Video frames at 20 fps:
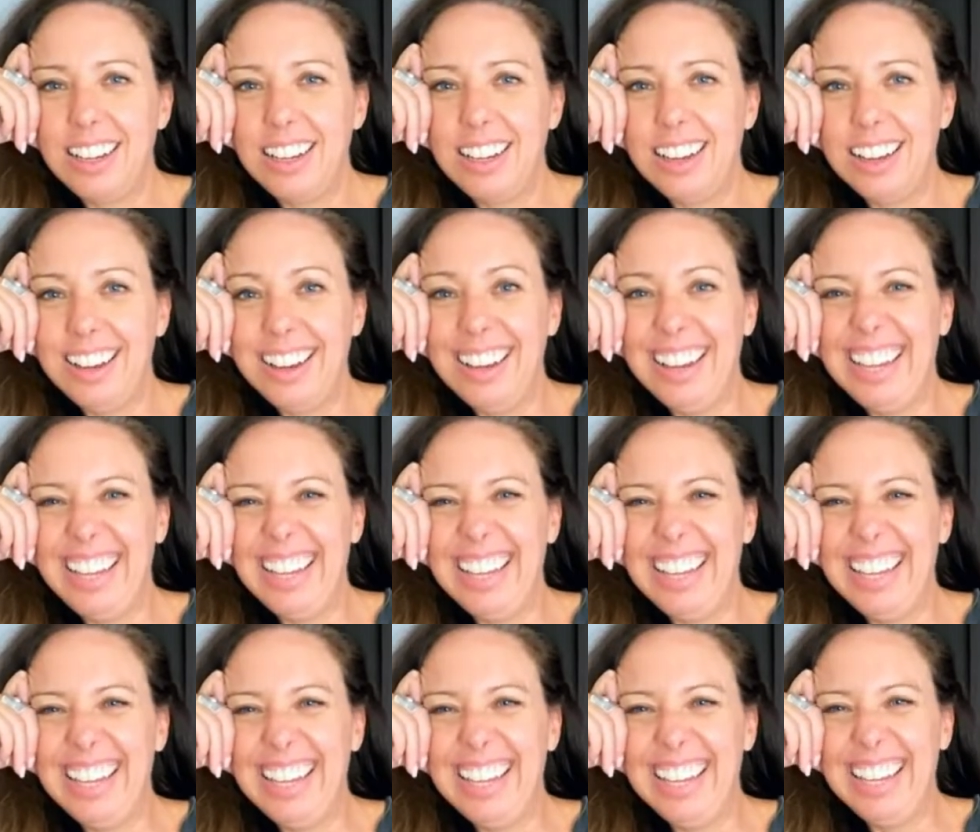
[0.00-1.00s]

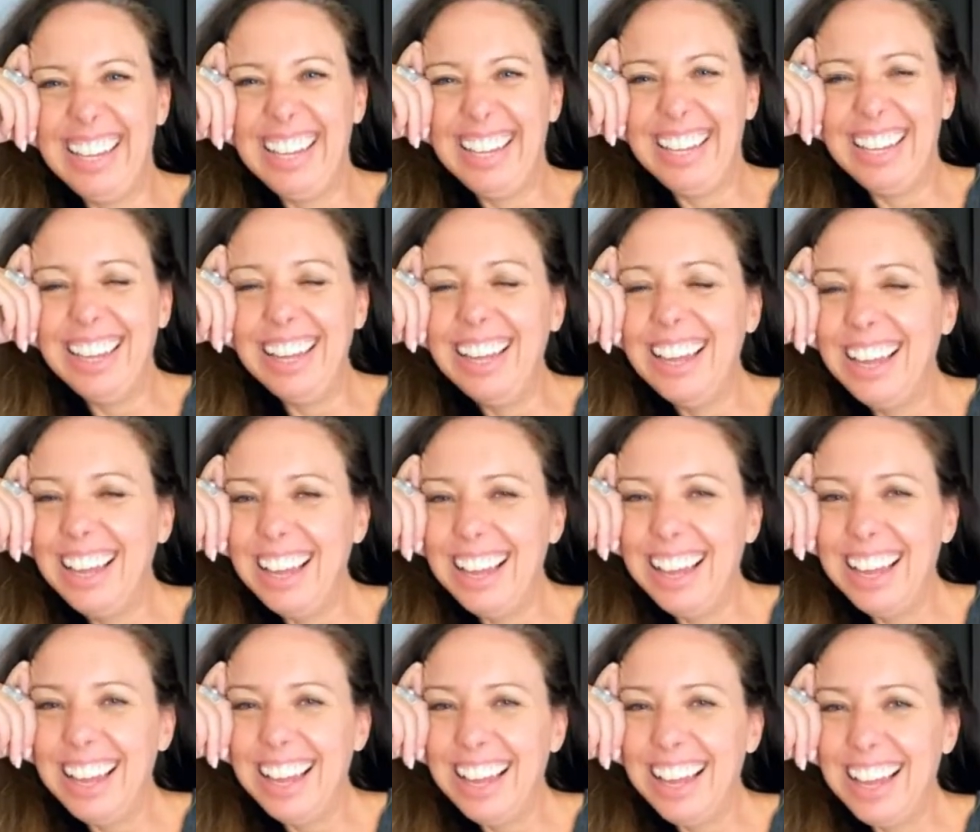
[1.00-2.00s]

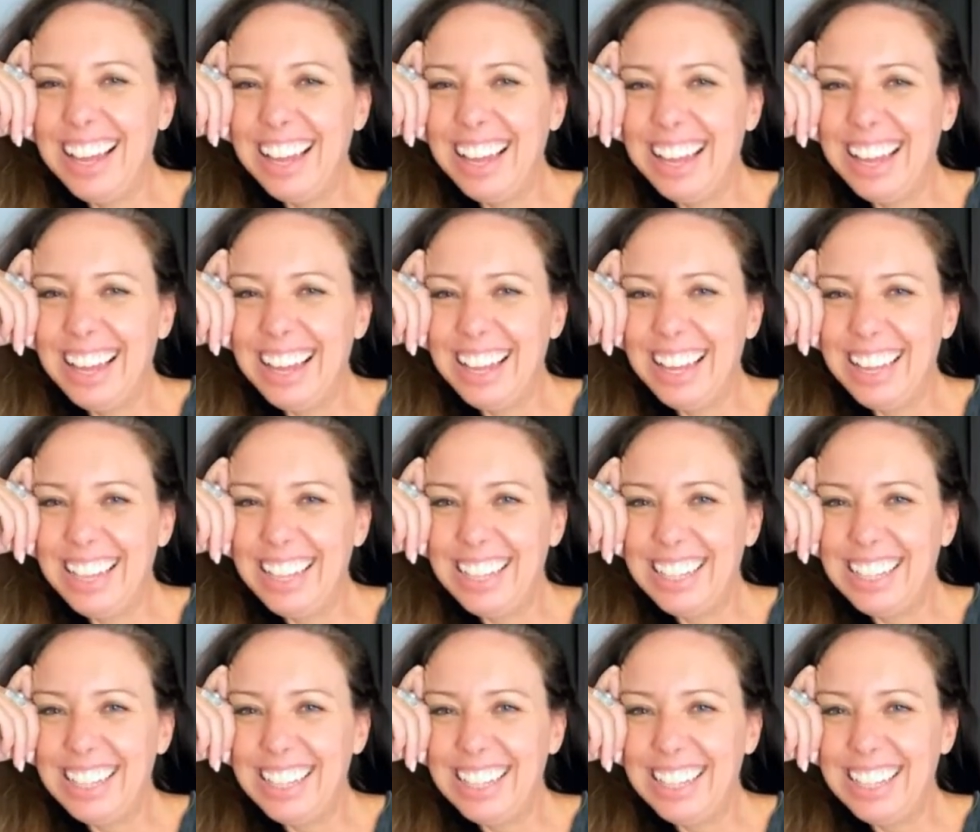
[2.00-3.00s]

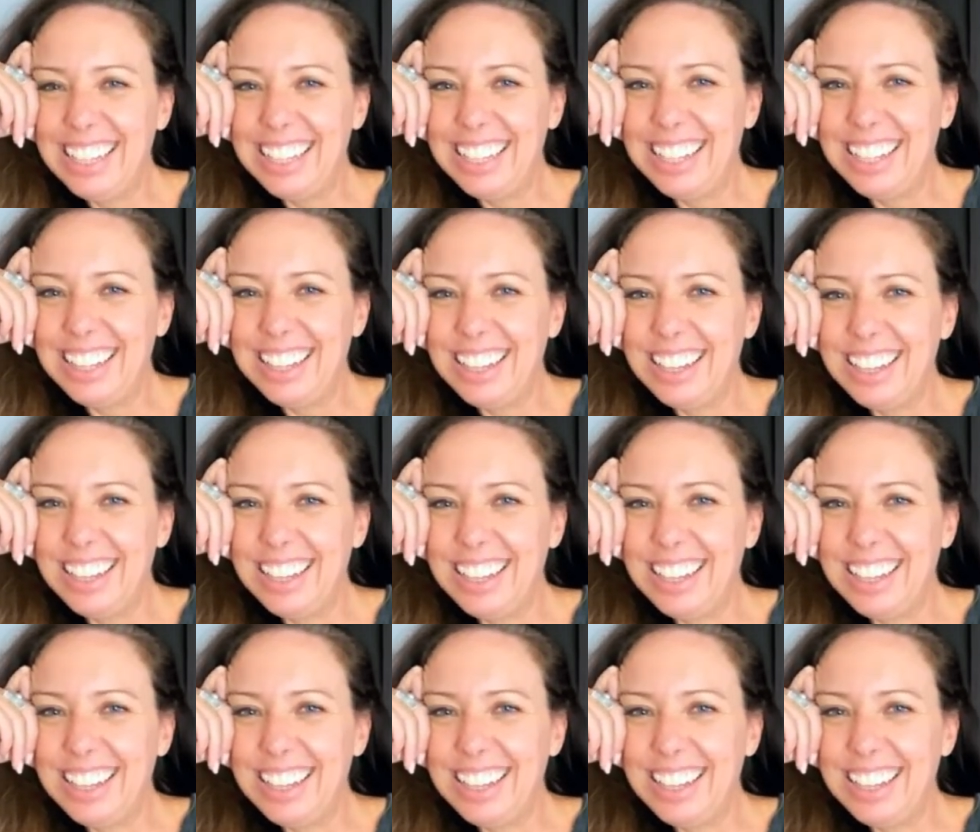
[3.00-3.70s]
[no speech]